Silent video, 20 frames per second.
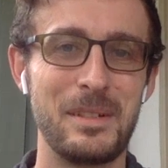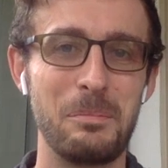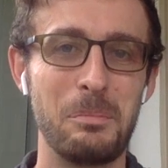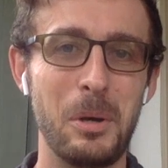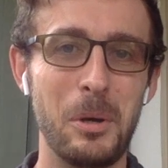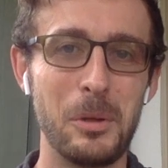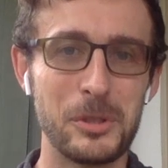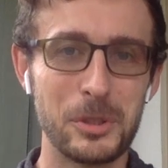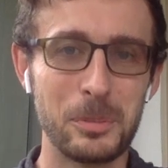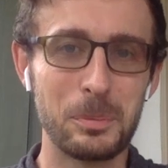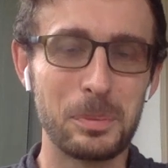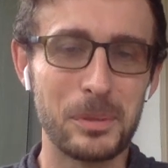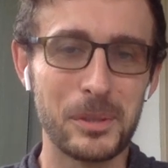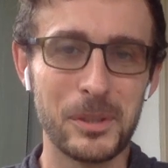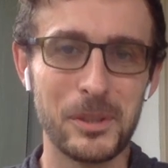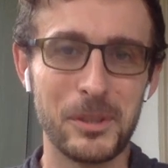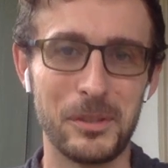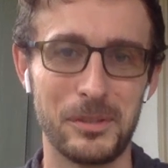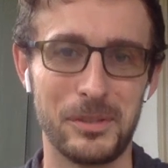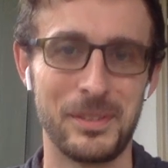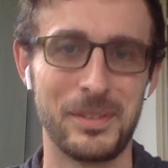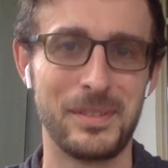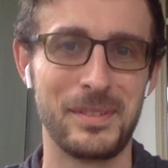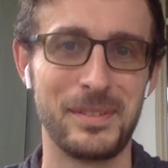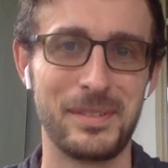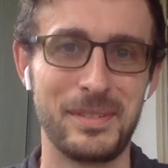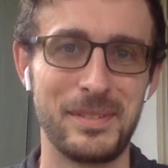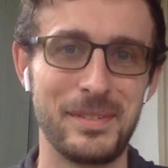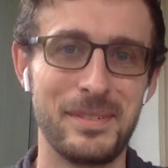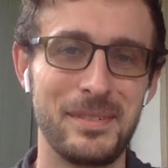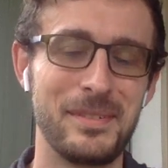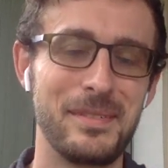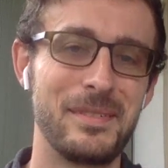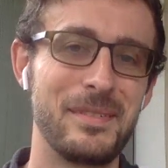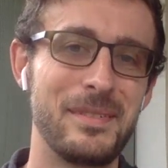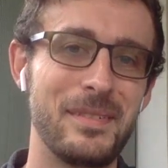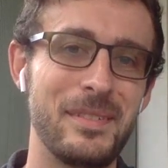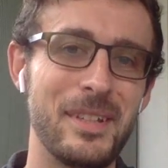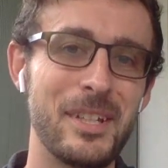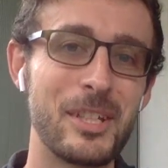Most improved.
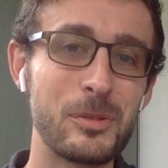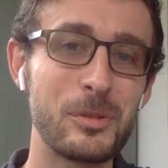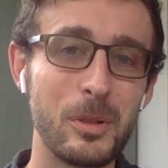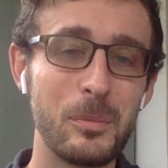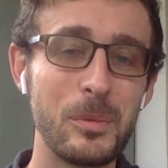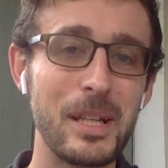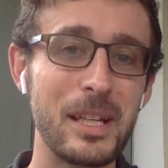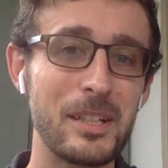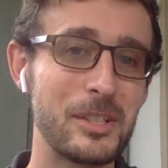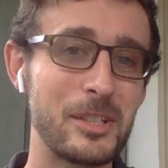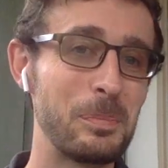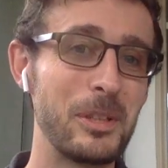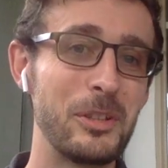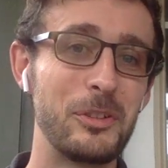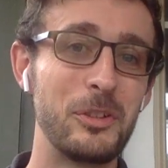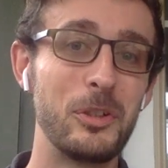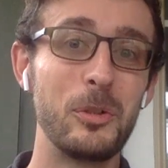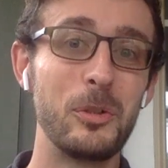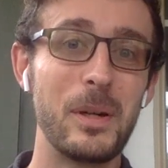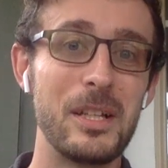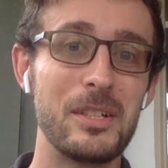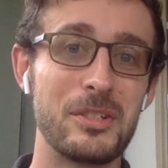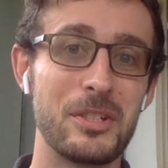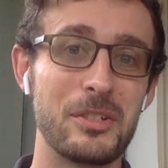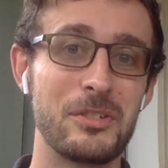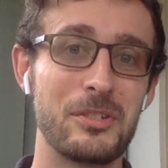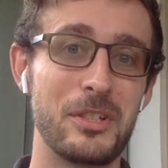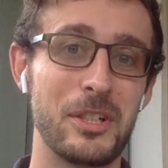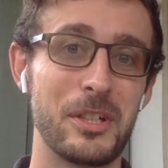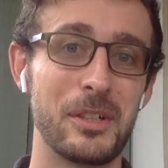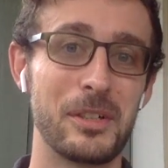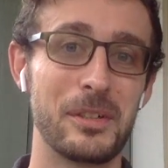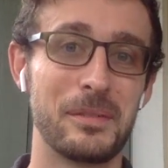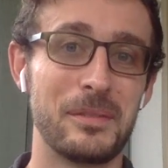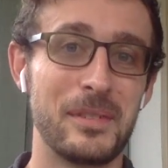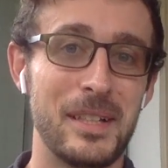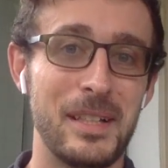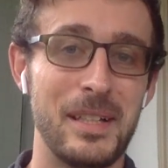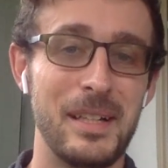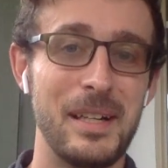This one we had split two ways this year.
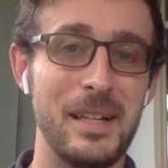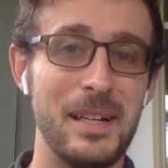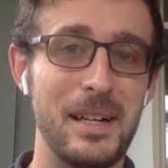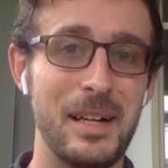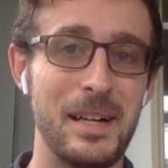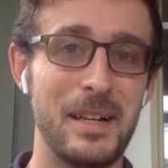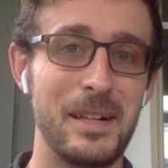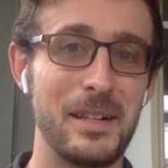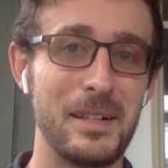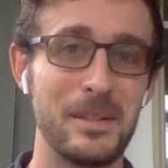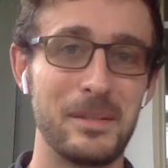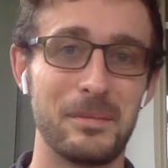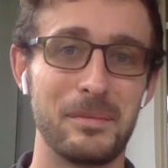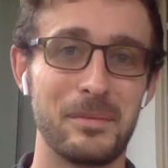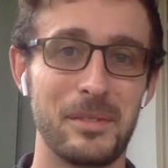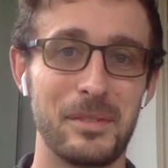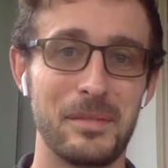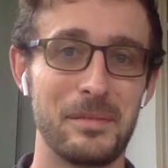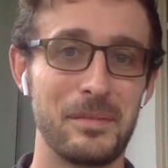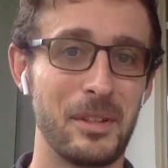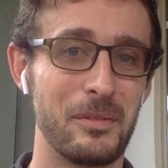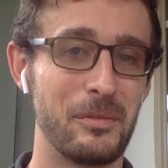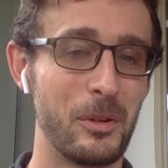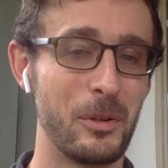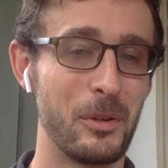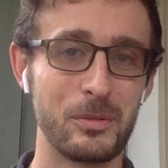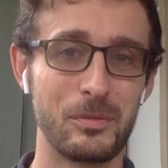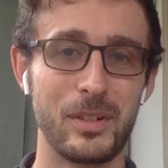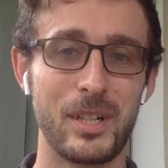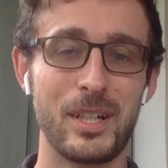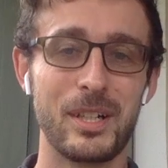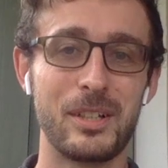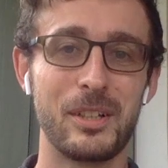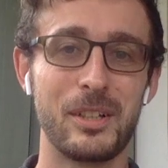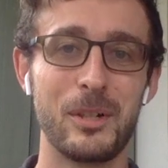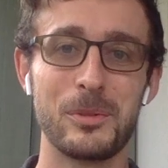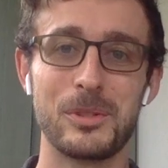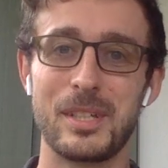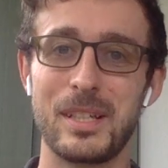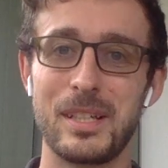The votes are very
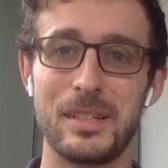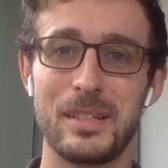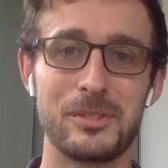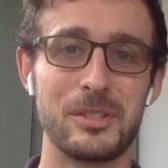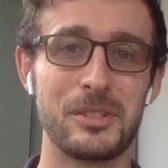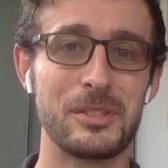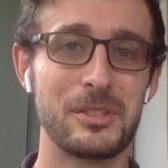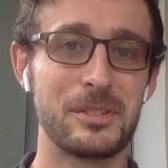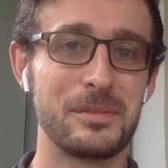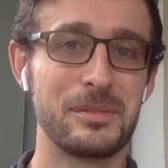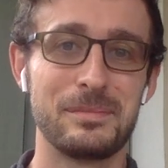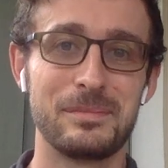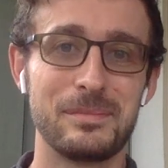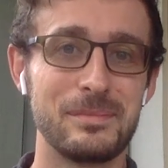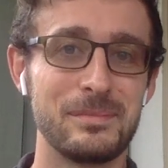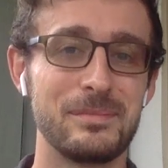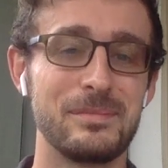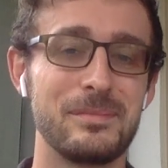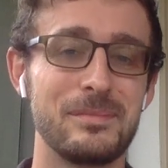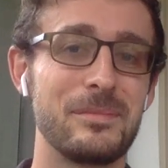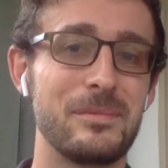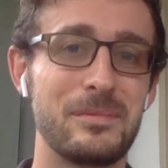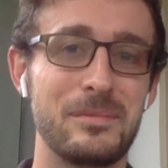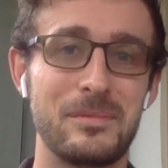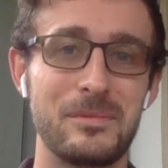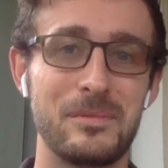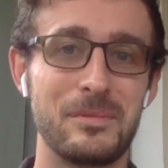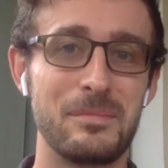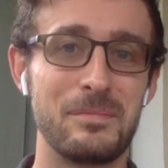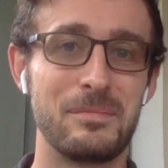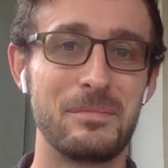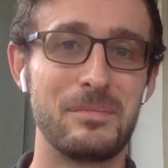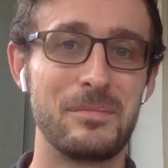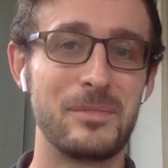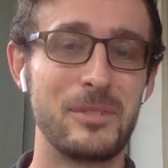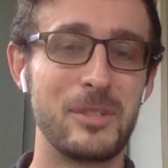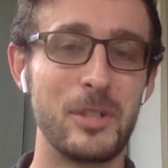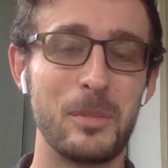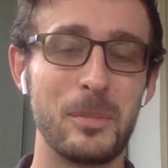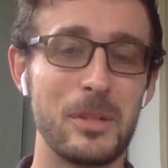close, and it's just
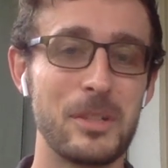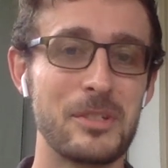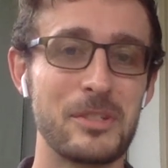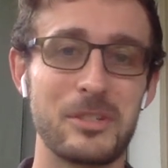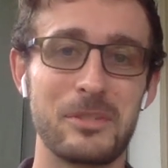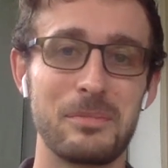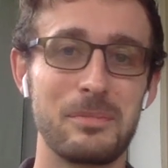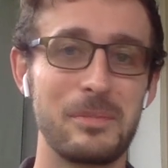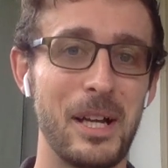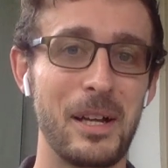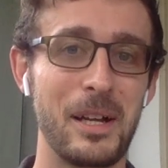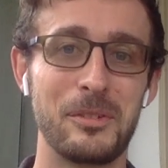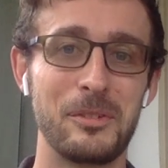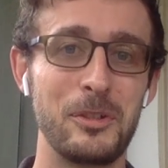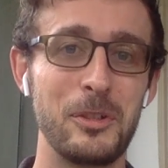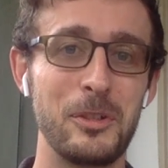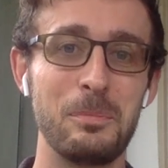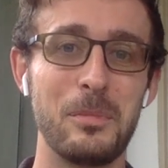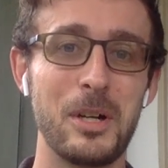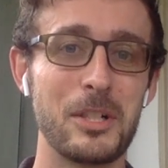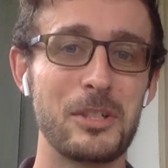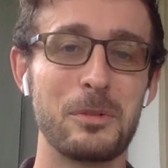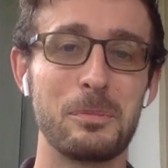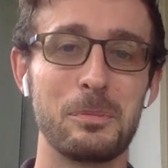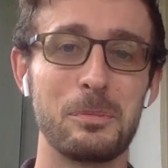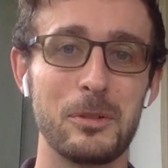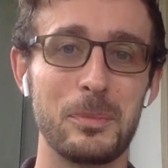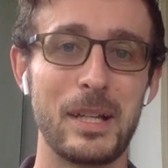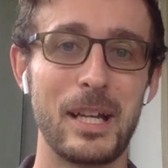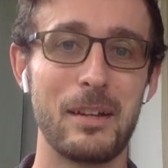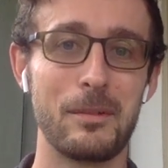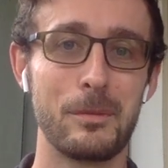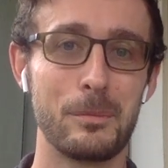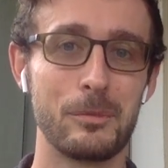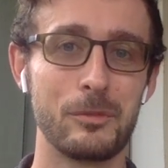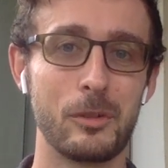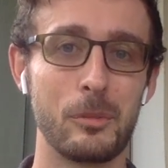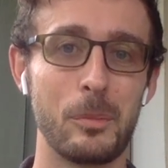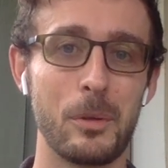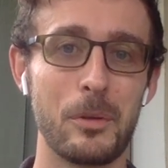too much improvement happened
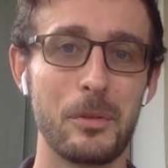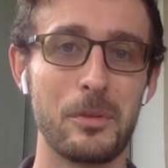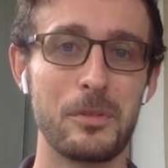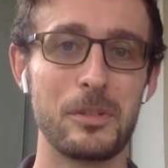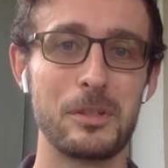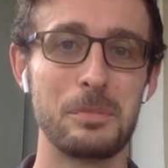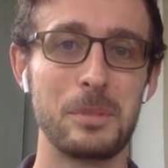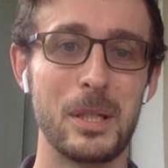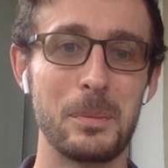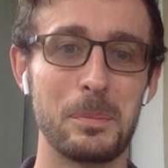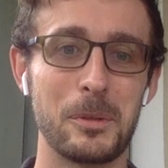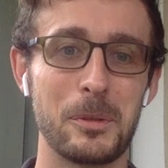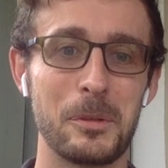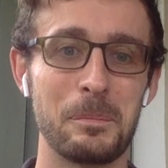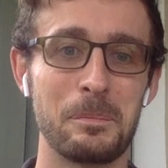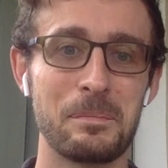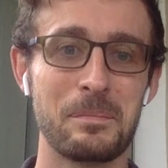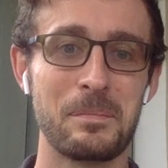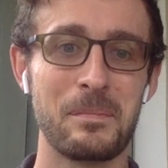from both of these people.